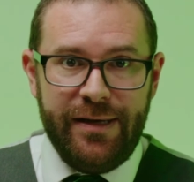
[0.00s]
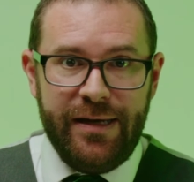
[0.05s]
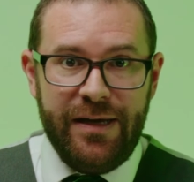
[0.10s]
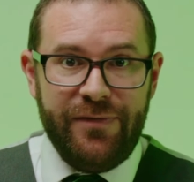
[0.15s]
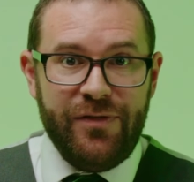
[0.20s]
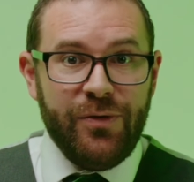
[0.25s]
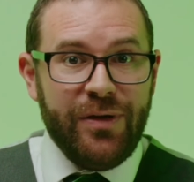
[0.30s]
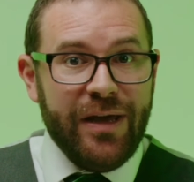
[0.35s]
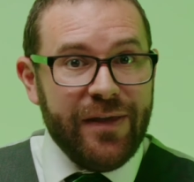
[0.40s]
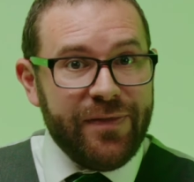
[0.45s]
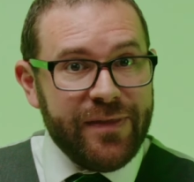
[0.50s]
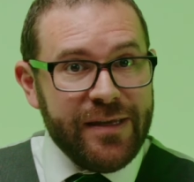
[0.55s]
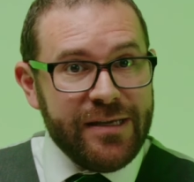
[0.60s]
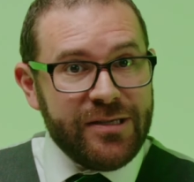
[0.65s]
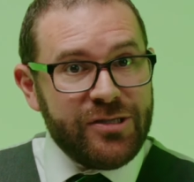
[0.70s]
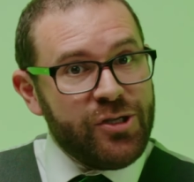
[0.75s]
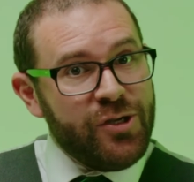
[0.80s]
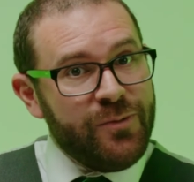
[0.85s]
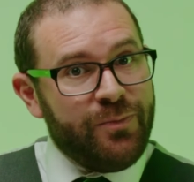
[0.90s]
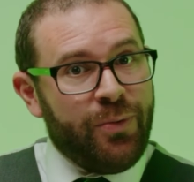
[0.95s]
If you get
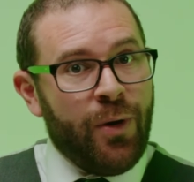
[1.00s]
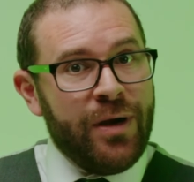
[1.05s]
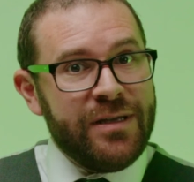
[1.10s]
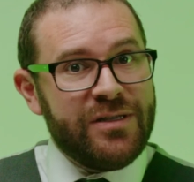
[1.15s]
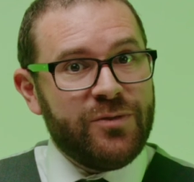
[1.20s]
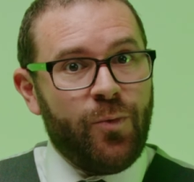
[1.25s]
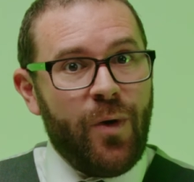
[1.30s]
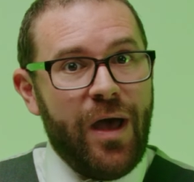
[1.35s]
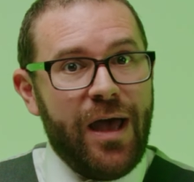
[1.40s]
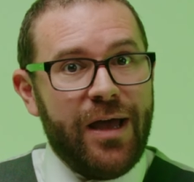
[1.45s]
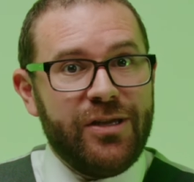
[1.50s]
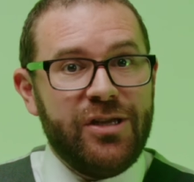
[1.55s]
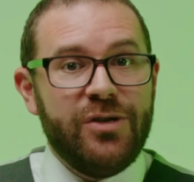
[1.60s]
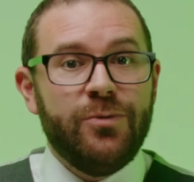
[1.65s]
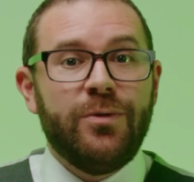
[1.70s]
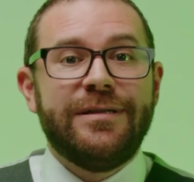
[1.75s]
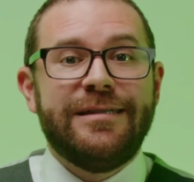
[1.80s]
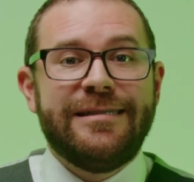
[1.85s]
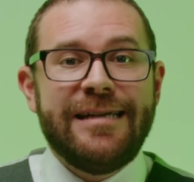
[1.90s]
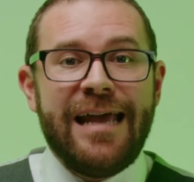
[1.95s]
these 2 points wet, you
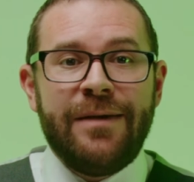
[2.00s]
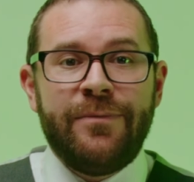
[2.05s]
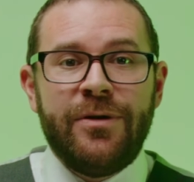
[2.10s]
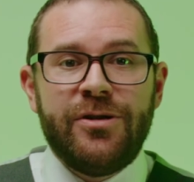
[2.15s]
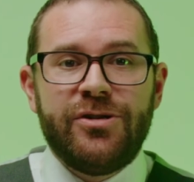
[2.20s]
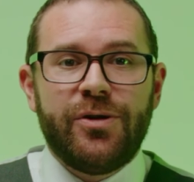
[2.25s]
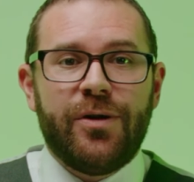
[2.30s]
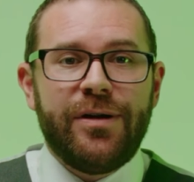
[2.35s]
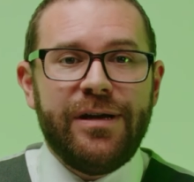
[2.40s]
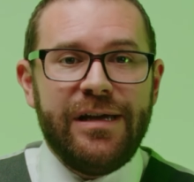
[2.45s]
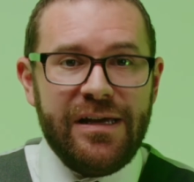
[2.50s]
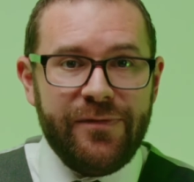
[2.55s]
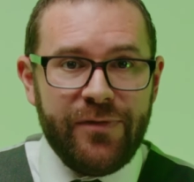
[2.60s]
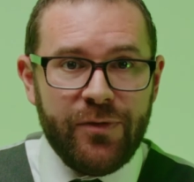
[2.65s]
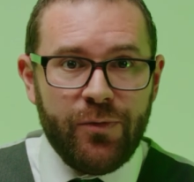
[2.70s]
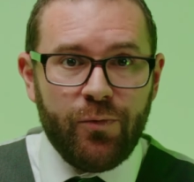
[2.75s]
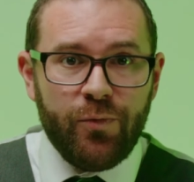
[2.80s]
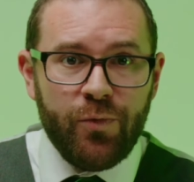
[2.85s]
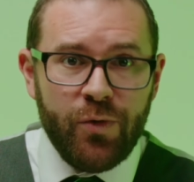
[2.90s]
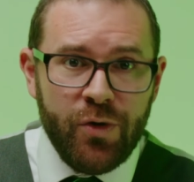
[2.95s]
will damage or
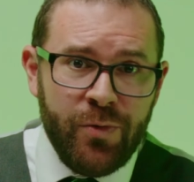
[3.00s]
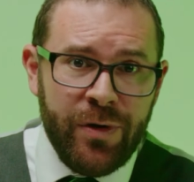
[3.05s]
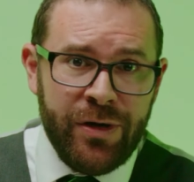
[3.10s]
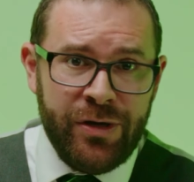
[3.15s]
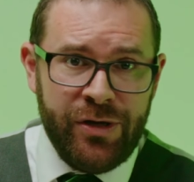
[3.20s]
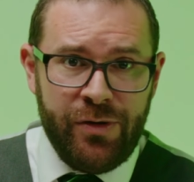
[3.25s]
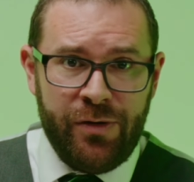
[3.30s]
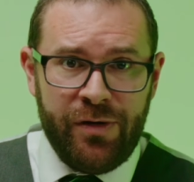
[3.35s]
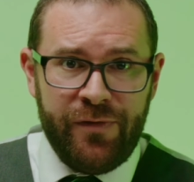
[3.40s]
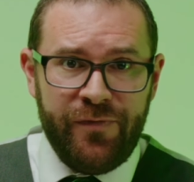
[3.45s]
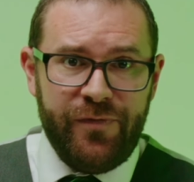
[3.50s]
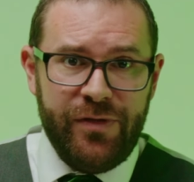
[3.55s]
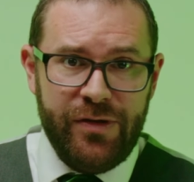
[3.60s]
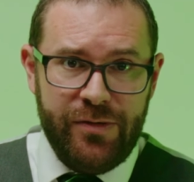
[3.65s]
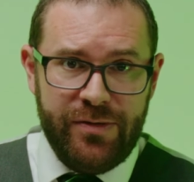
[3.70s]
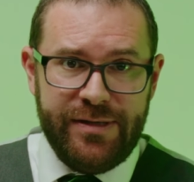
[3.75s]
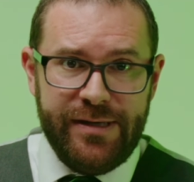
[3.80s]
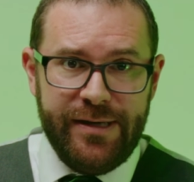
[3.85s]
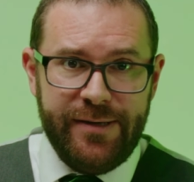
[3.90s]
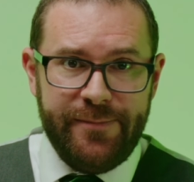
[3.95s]
even ruin your
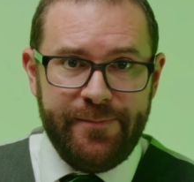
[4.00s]
infusion.